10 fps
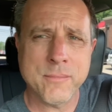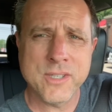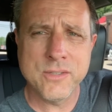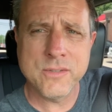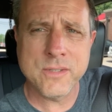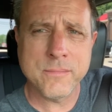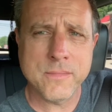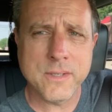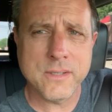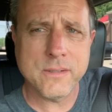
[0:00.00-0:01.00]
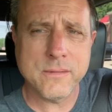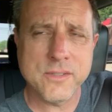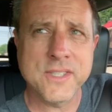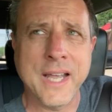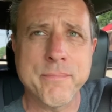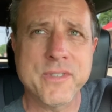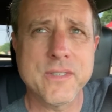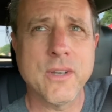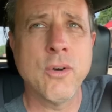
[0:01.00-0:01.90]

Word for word: I'm gonna do some uh, stops,